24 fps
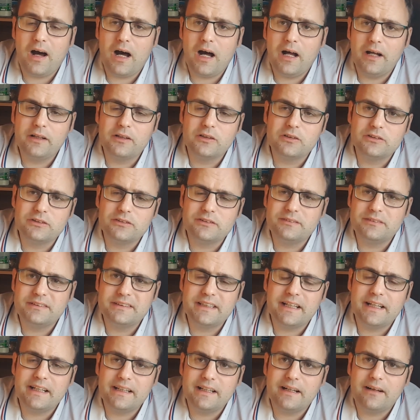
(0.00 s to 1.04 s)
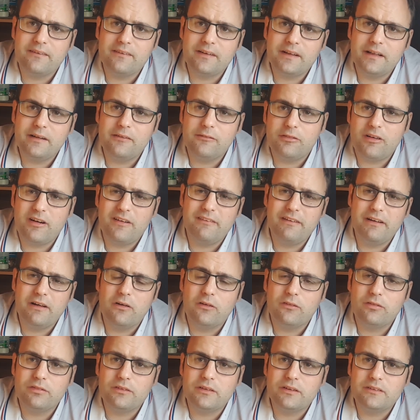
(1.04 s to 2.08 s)
I couldn't stay down here very
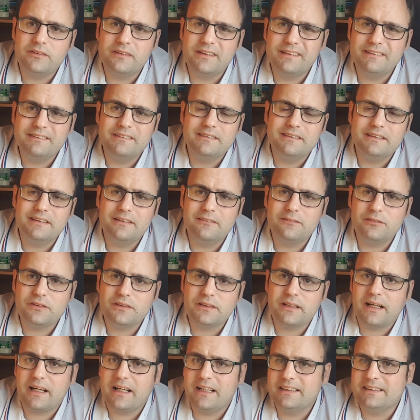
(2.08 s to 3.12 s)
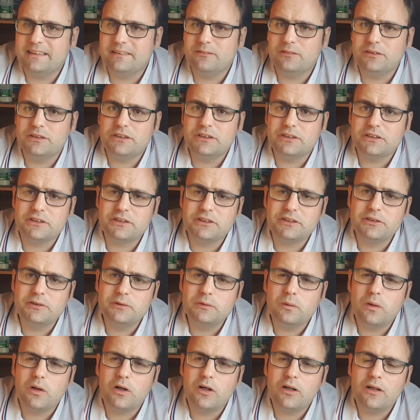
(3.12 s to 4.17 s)
often, and as it was just
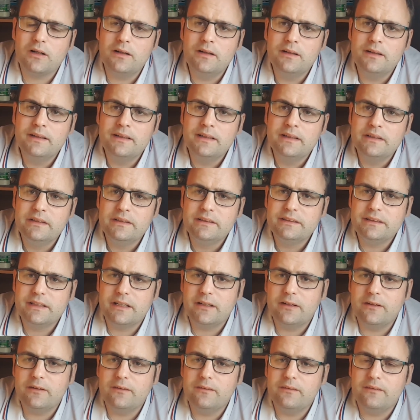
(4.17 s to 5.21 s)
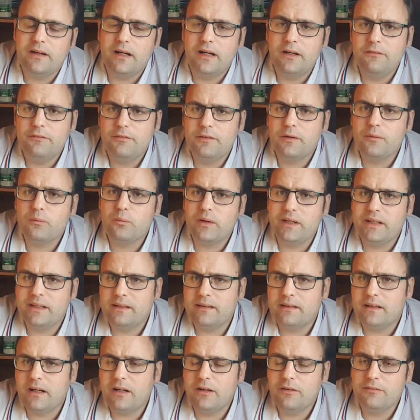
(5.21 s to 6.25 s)
too hot. So over
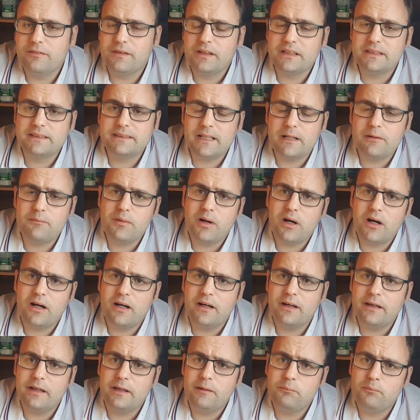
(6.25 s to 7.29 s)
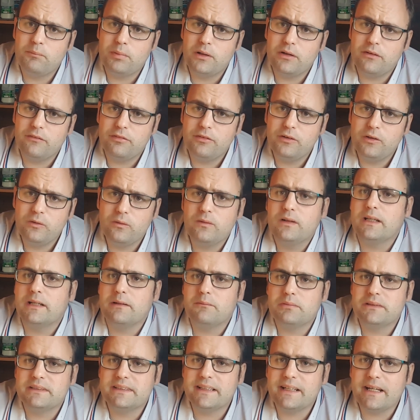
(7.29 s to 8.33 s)
the summer I put a few
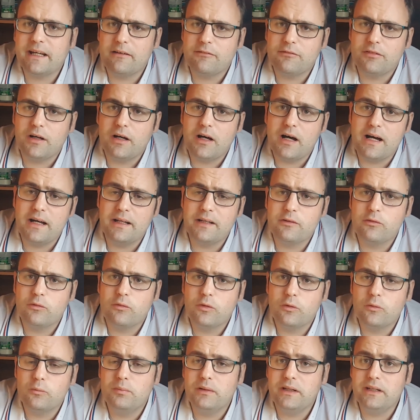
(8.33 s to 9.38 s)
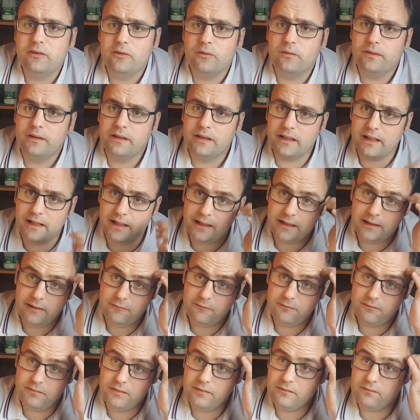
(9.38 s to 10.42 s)
clips together, and I will be doing
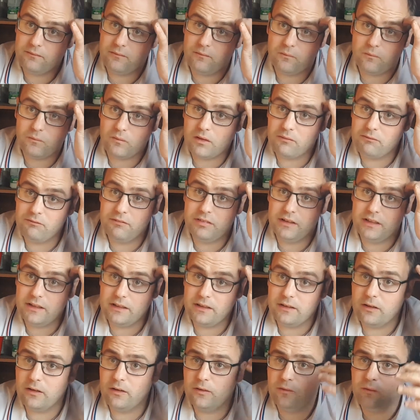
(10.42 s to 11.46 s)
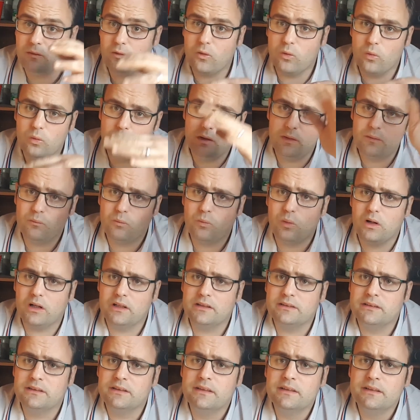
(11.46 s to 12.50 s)
one video all in
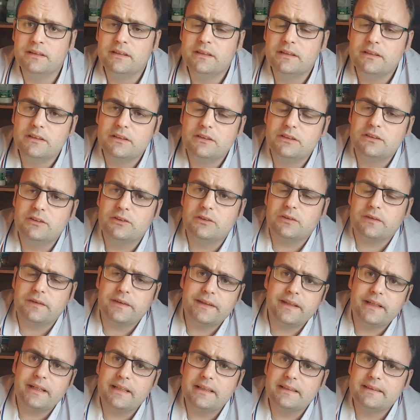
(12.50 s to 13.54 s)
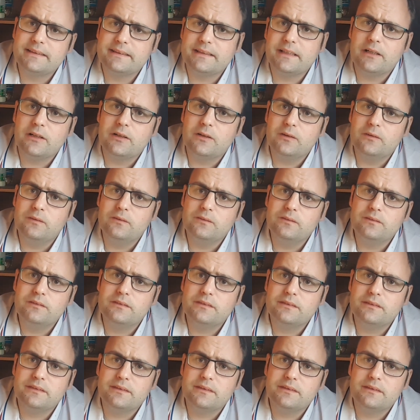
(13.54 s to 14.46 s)
one sort of thing. So